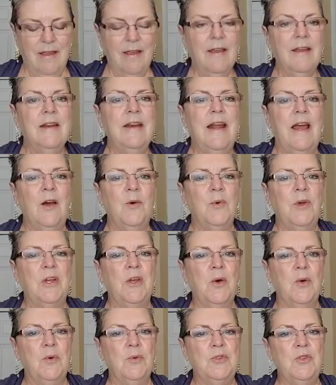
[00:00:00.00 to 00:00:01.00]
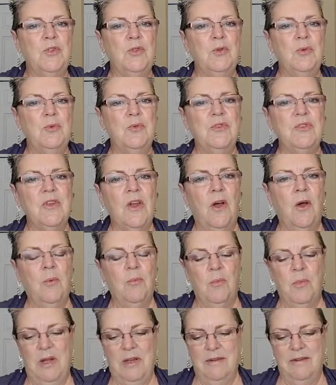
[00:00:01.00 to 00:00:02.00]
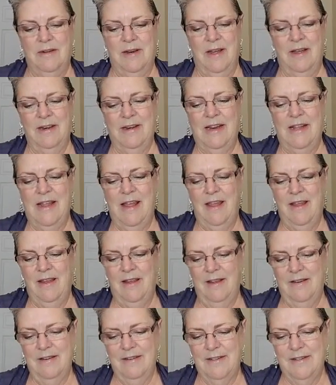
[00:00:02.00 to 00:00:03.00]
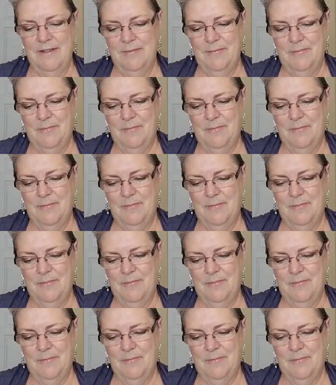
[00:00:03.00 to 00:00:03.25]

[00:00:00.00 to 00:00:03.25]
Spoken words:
And now we go to Psalm 98.